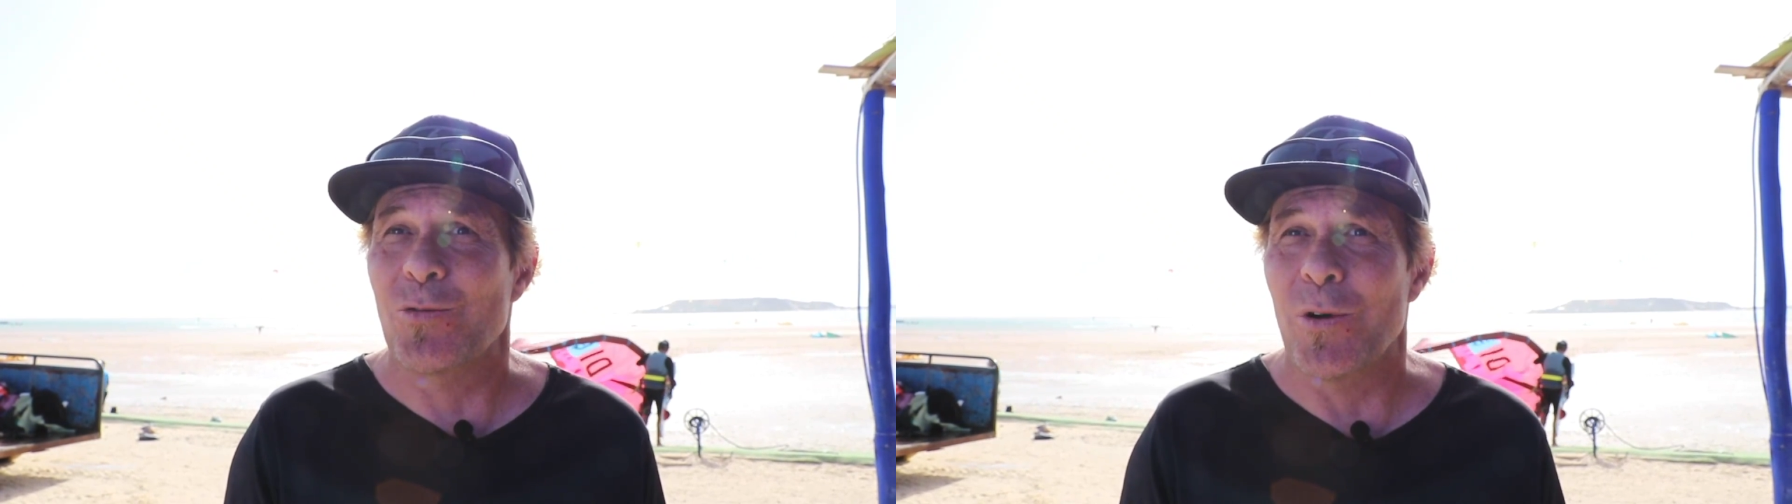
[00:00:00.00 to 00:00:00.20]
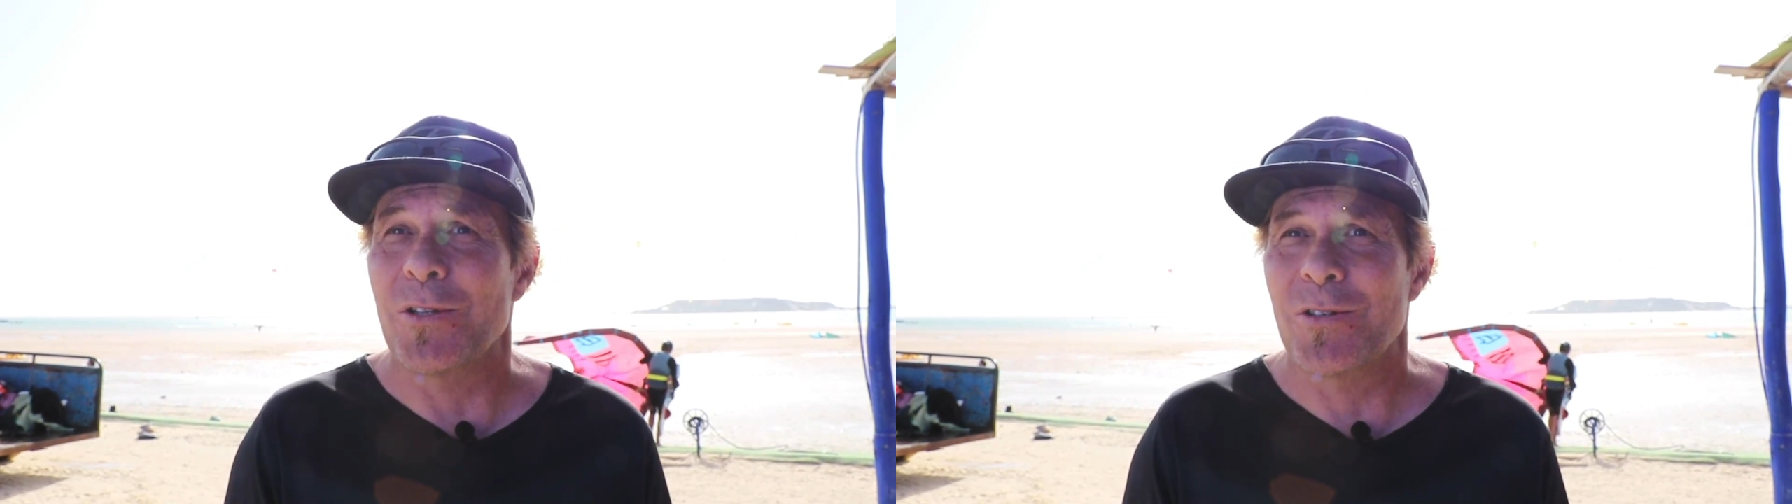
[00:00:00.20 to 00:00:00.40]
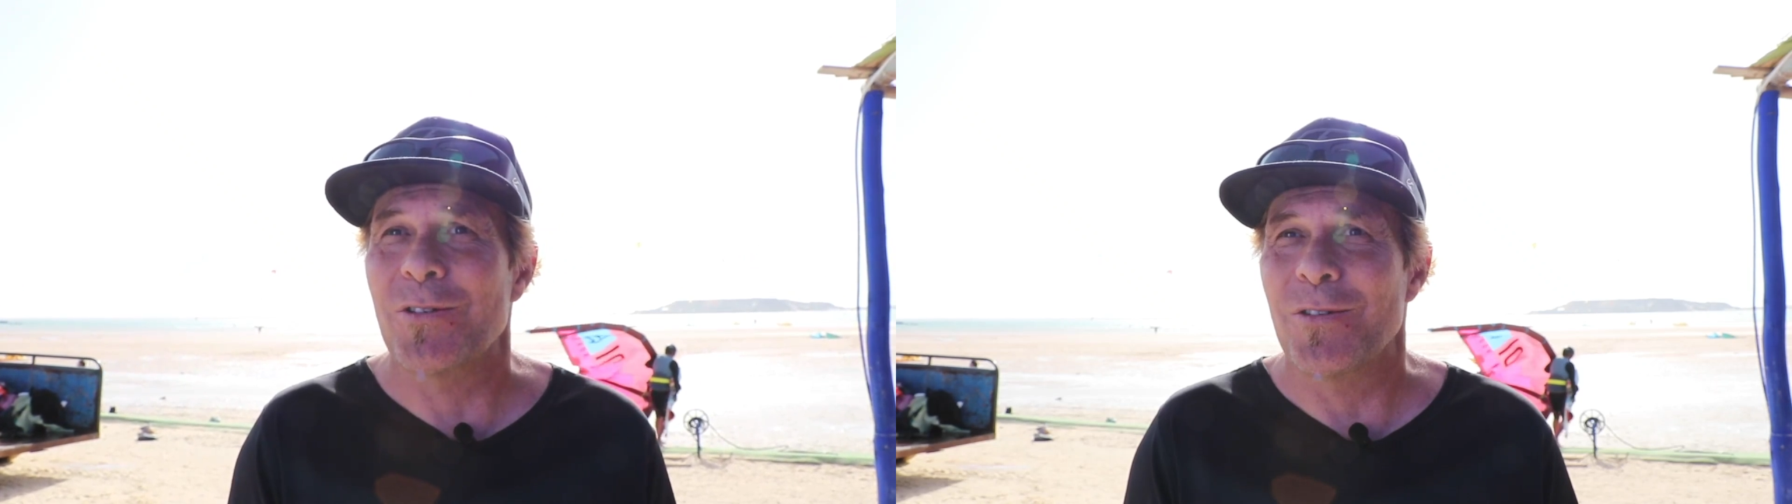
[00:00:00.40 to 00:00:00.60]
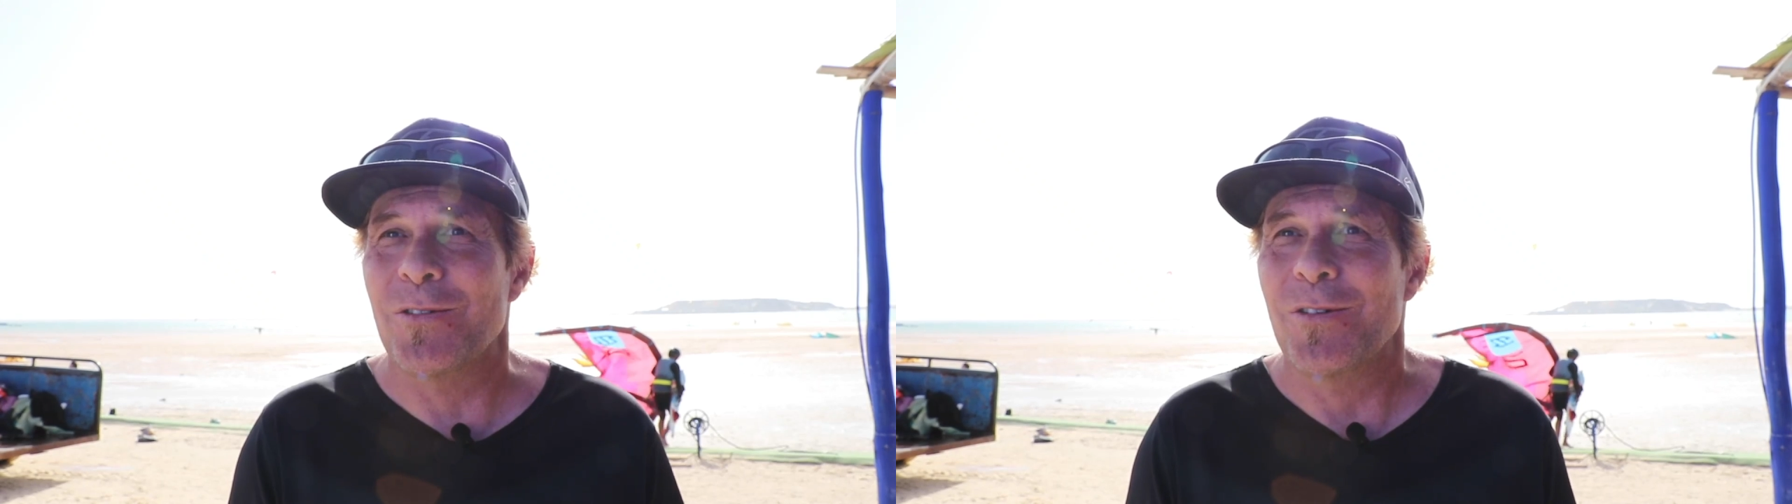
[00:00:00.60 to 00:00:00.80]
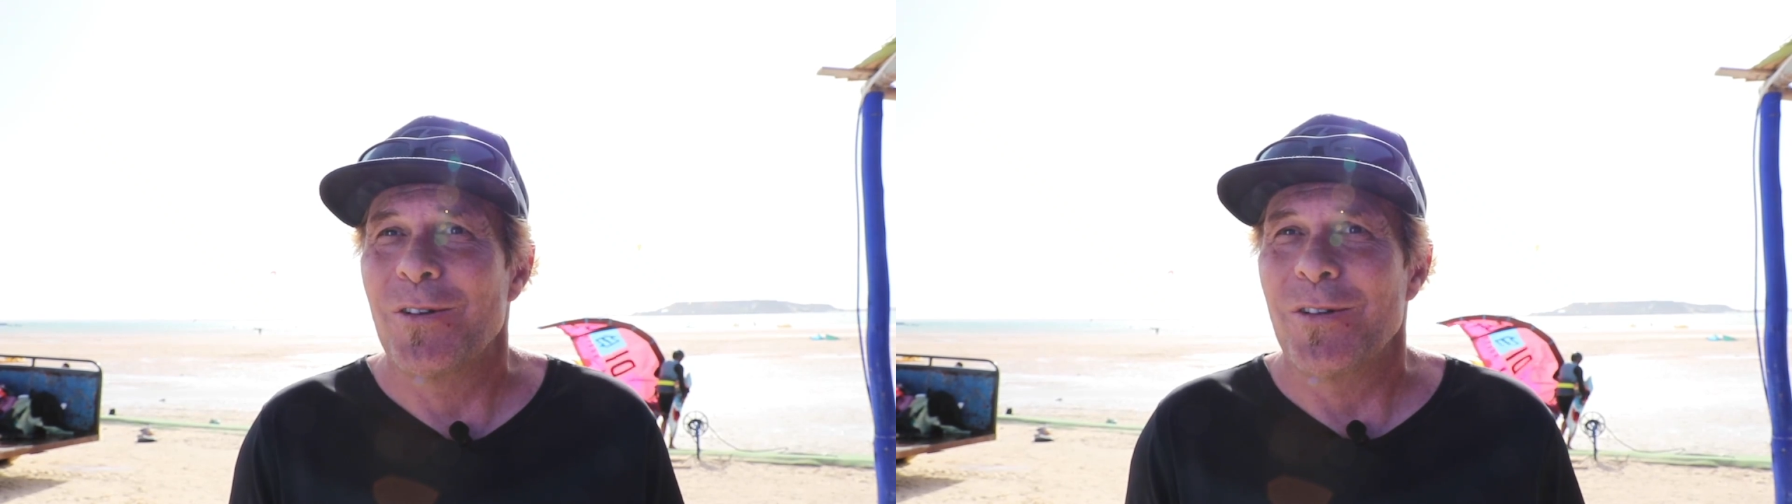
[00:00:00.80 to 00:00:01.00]

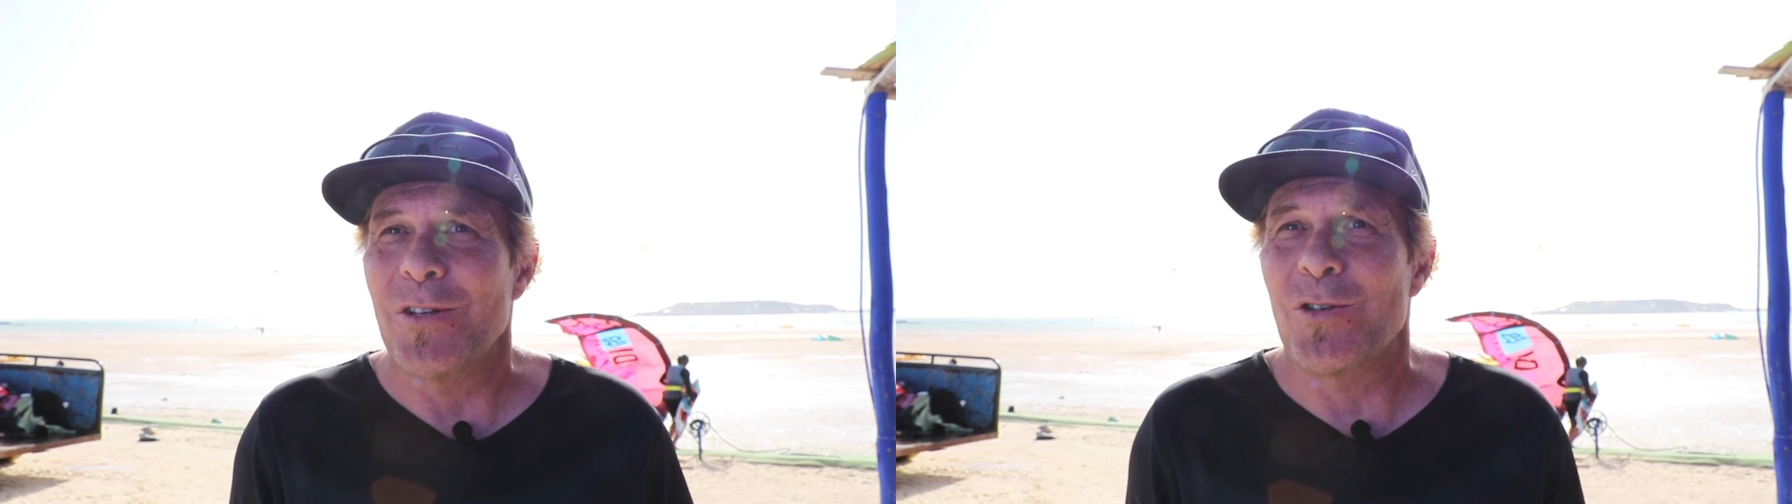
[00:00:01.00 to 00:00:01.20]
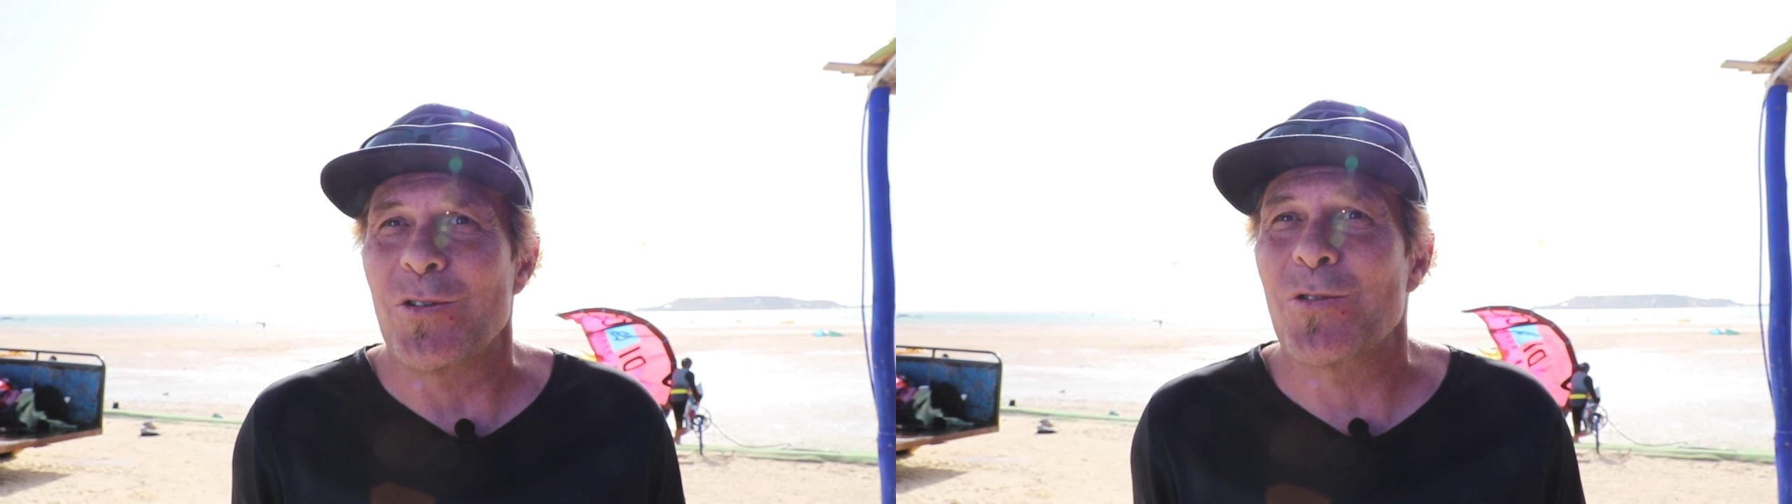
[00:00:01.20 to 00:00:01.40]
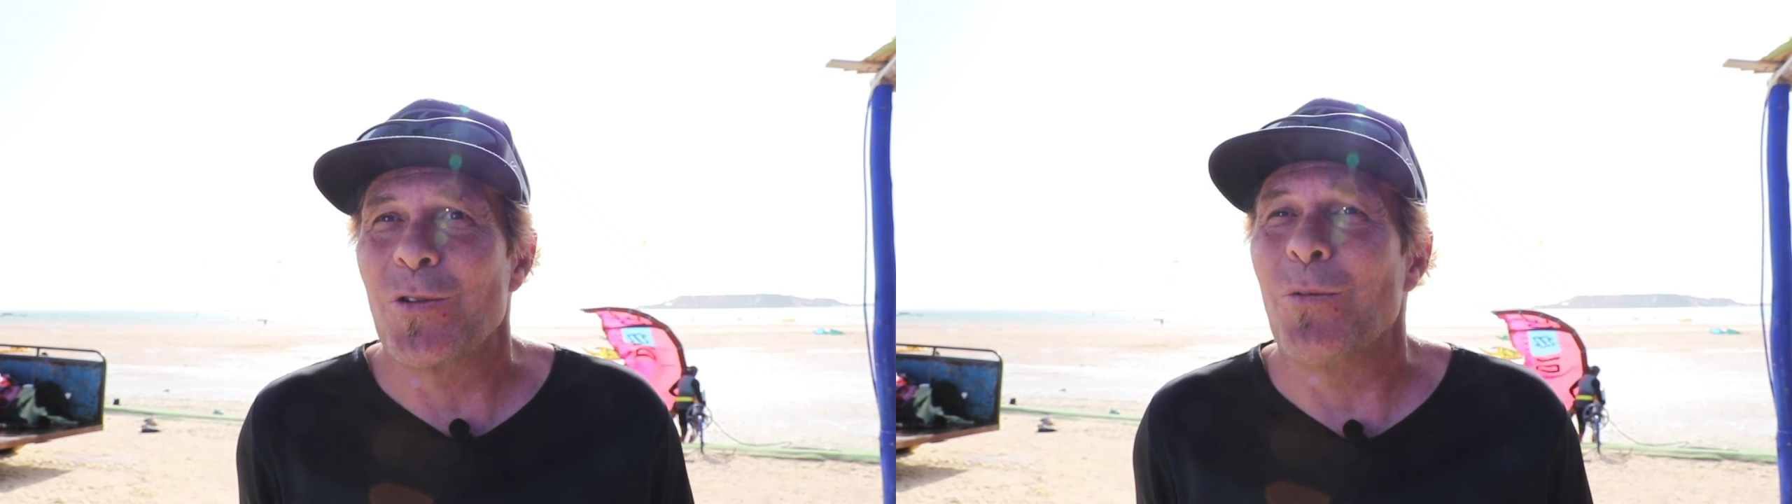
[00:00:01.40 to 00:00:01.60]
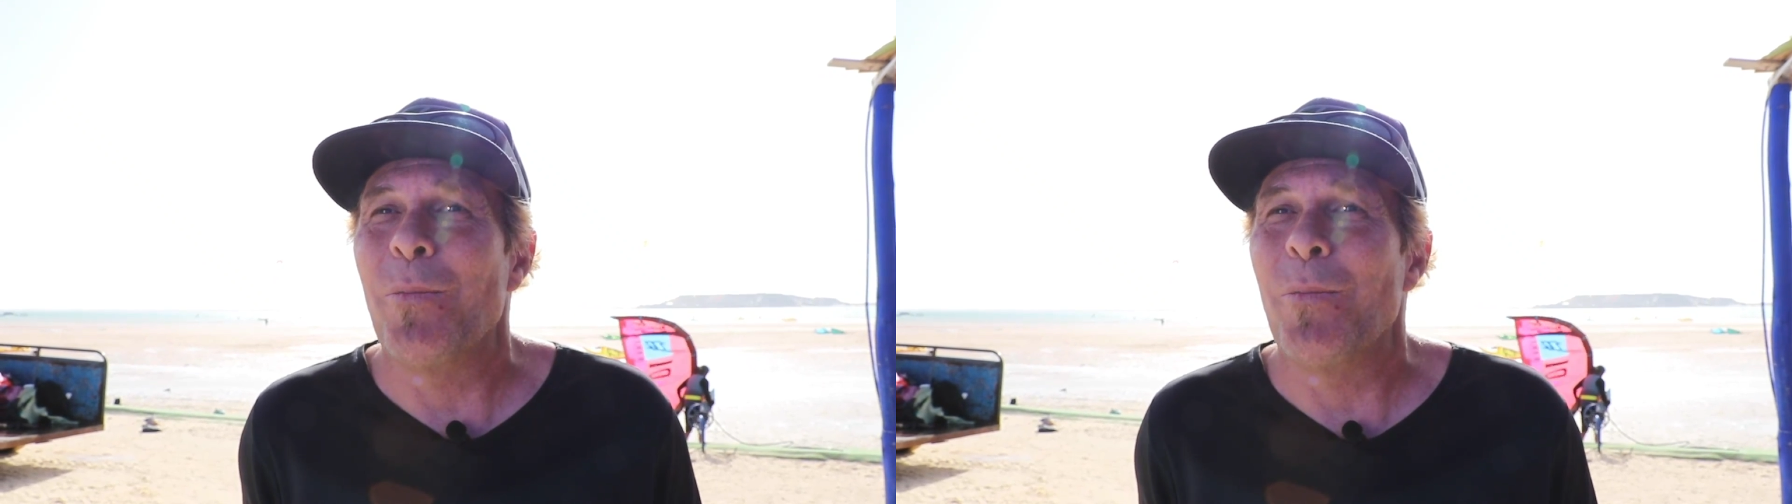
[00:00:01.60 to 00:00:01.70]
the